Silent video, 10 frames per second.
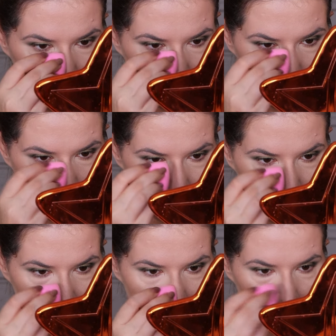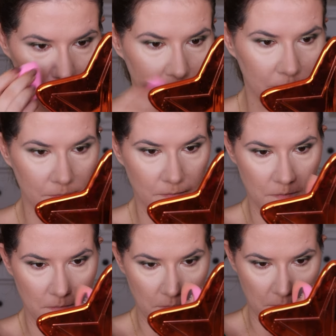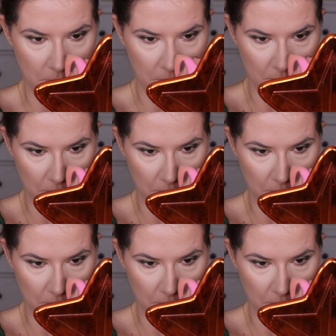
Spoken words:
(silence)